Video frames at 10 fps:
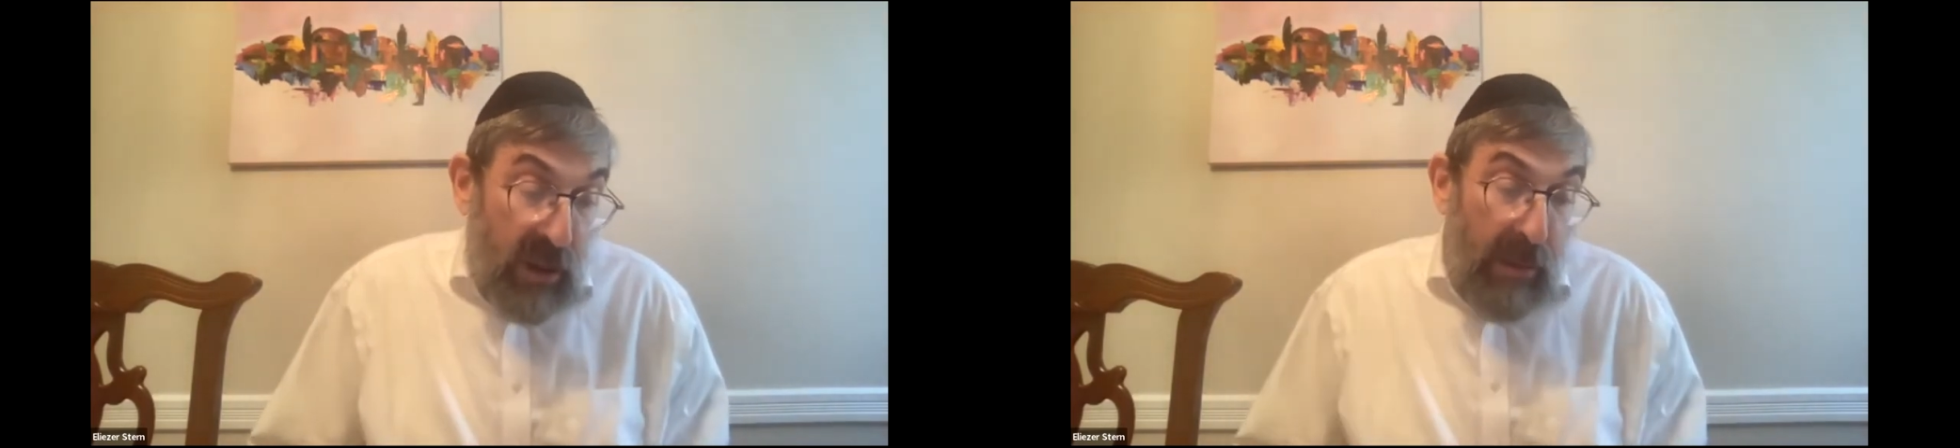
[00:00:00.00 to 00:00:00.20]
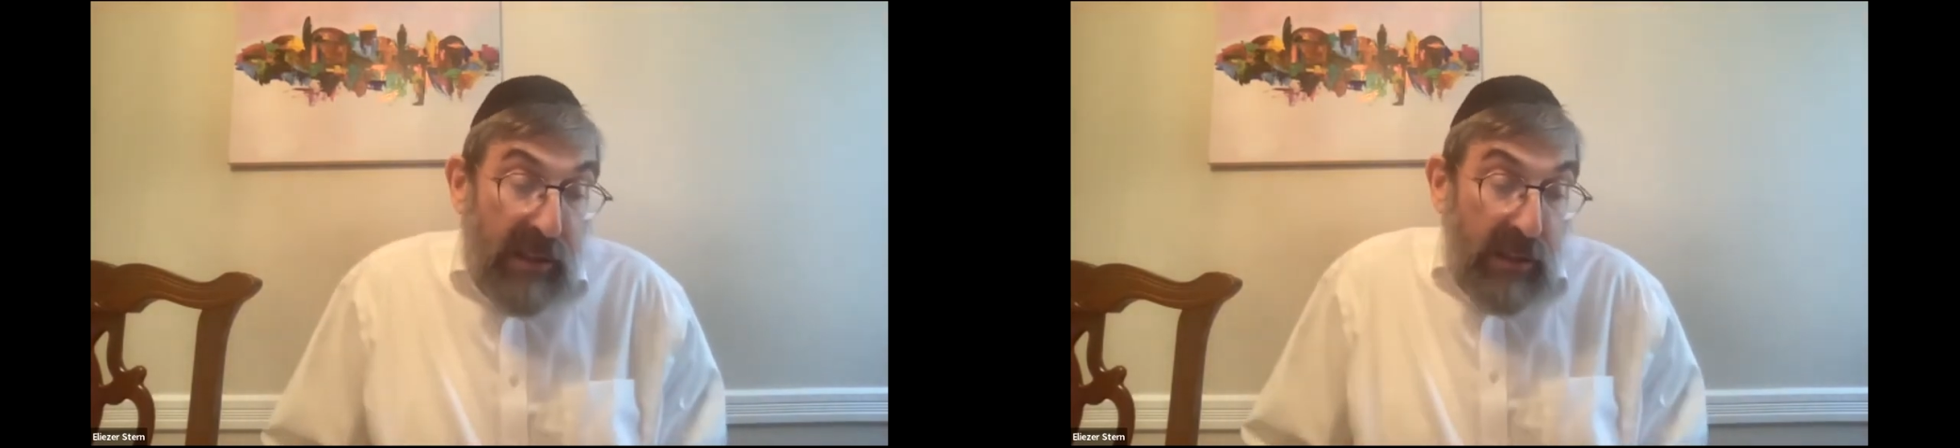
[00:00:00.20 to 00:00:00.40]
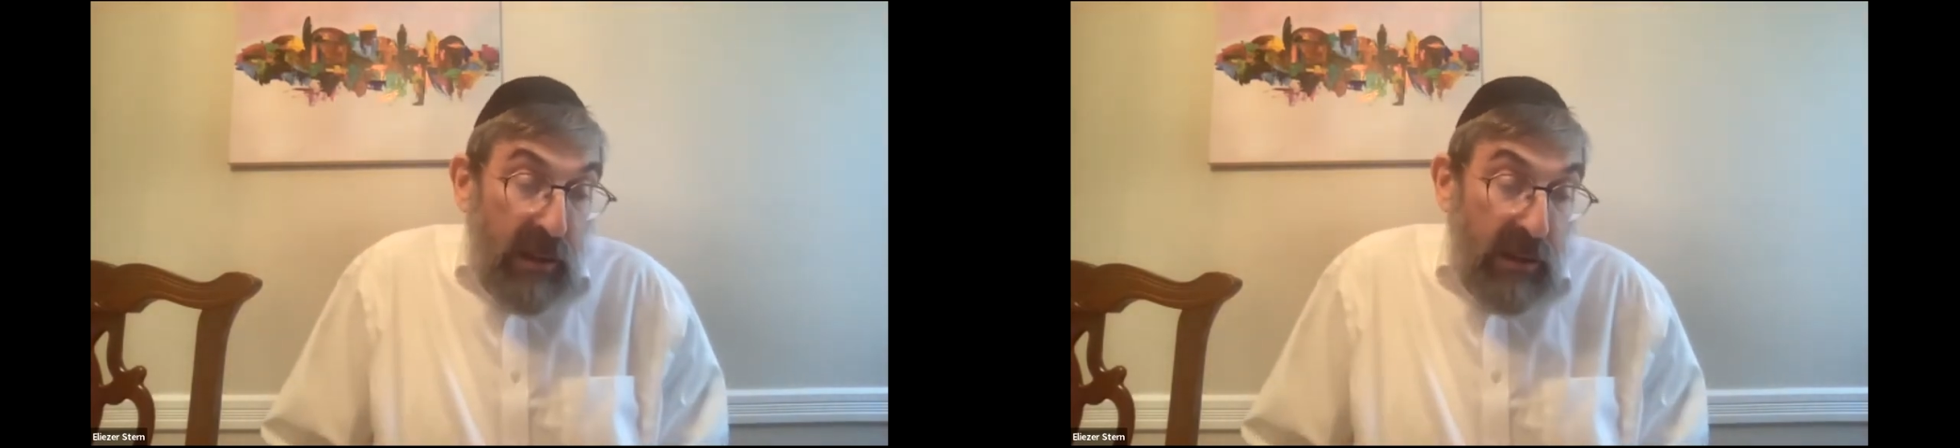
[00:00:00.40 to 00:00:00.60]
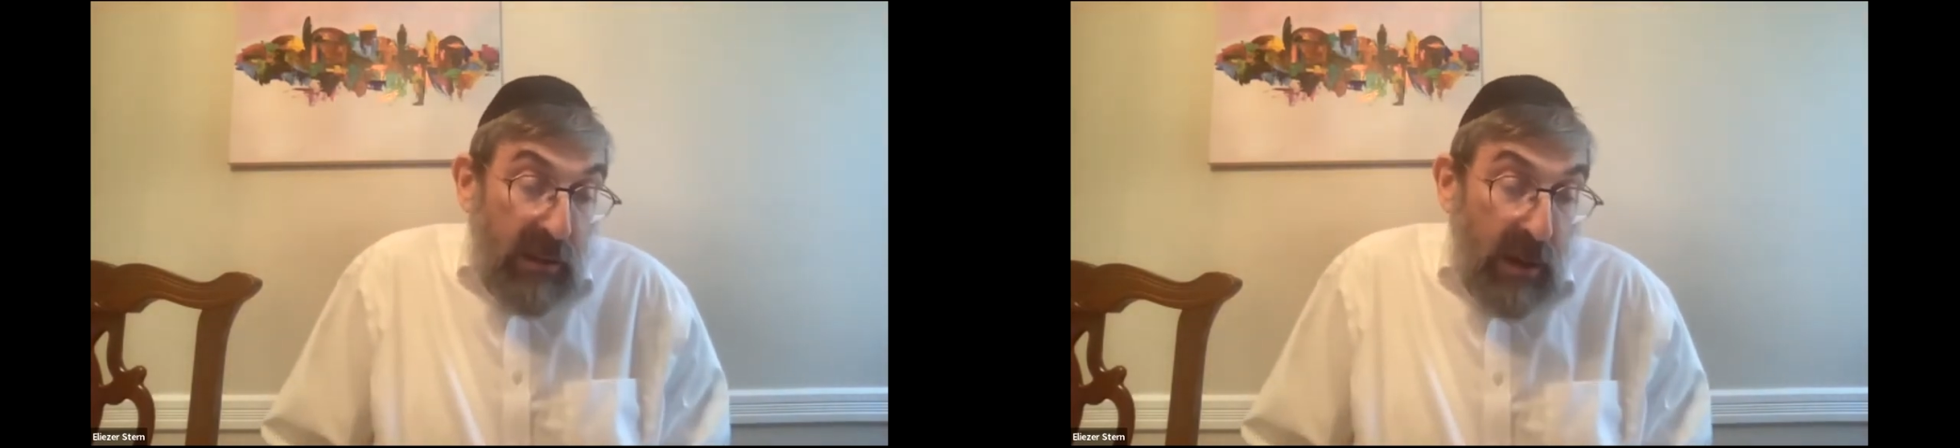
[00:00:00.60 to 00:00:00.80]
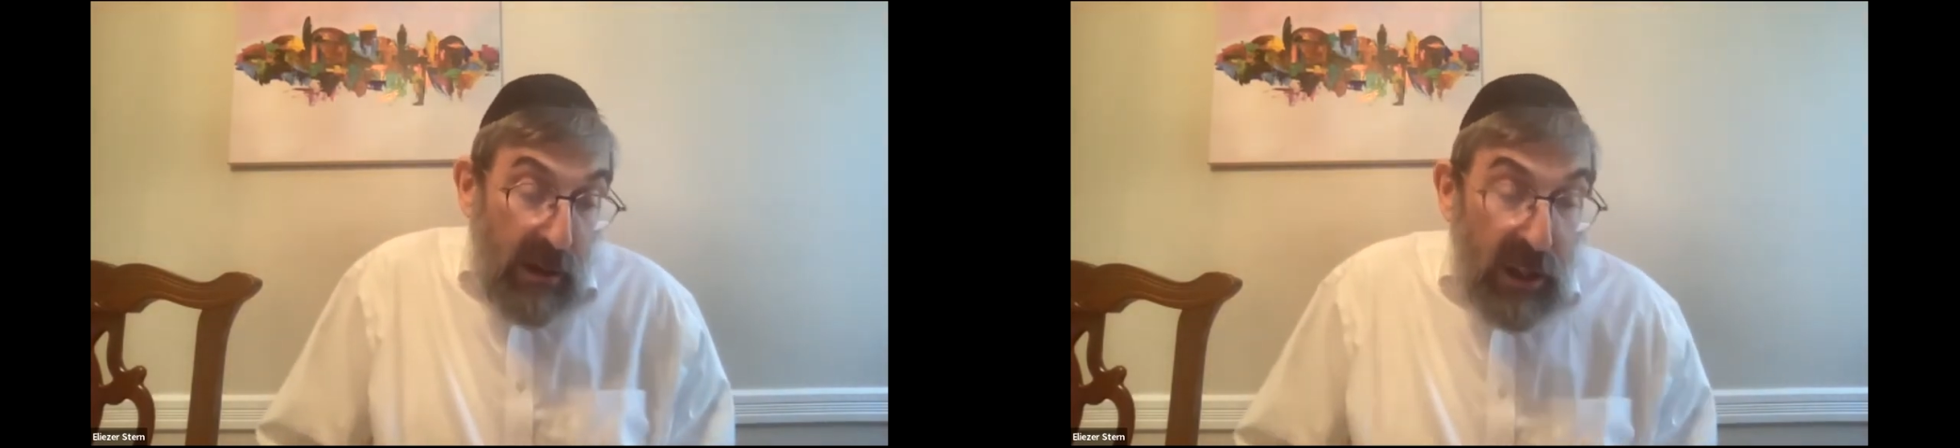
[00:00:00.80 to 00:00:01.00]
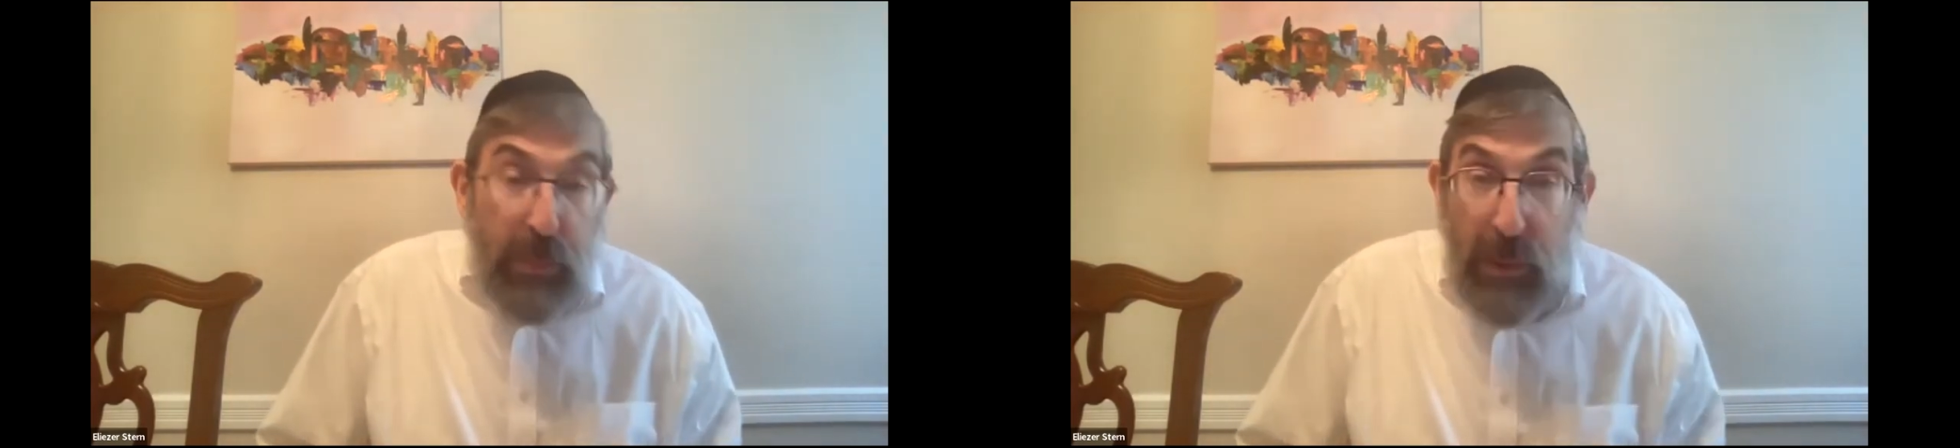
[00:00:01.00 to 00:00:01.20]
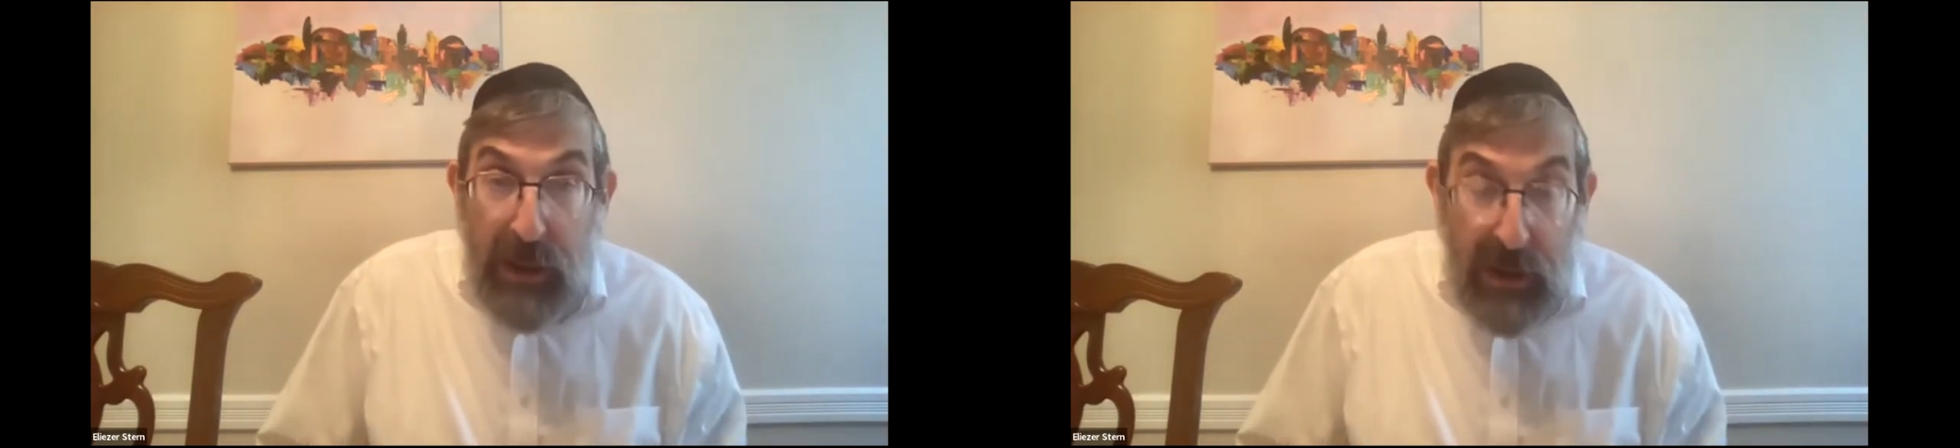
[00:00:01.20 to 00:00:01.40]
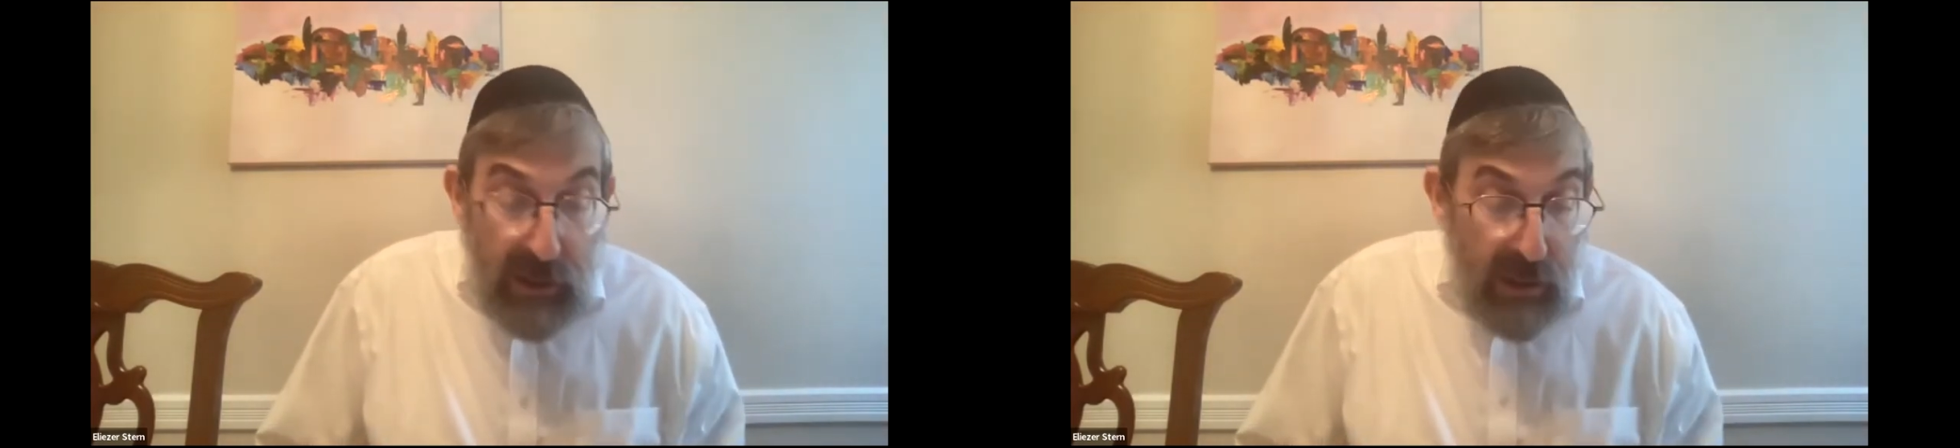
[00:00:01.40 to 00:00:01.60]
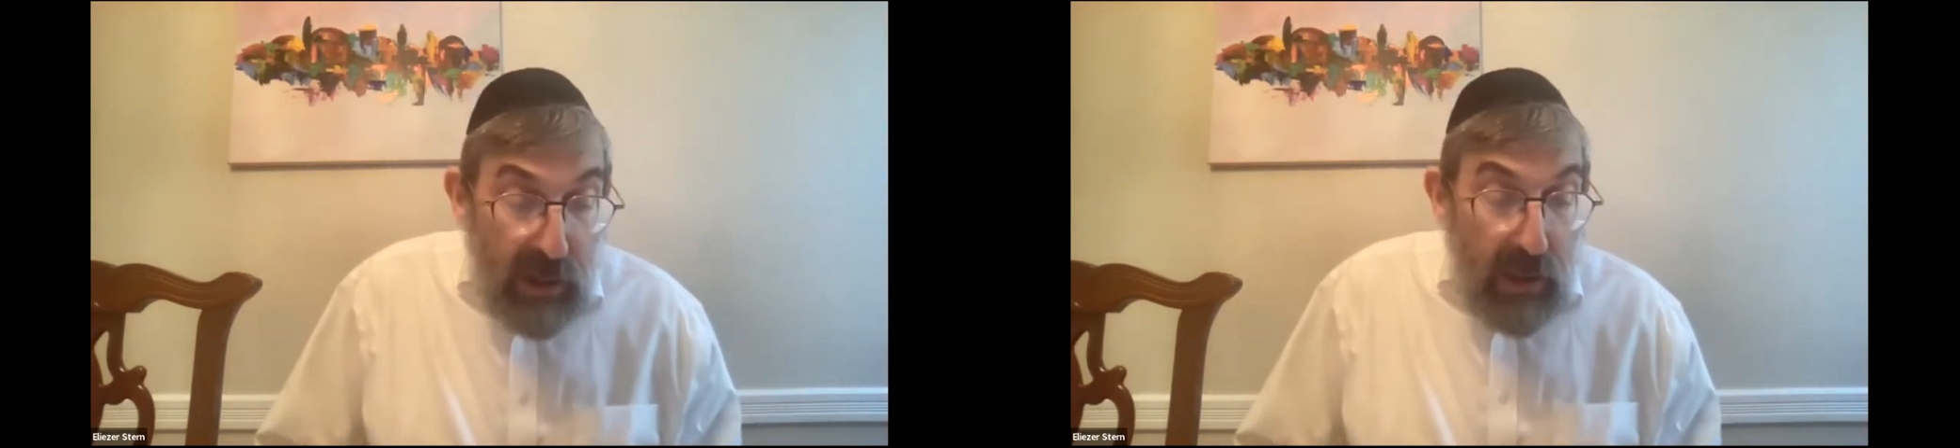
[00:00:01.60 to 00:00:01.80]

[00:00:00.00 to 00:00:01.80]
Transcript: kibas chol zacher is permitted.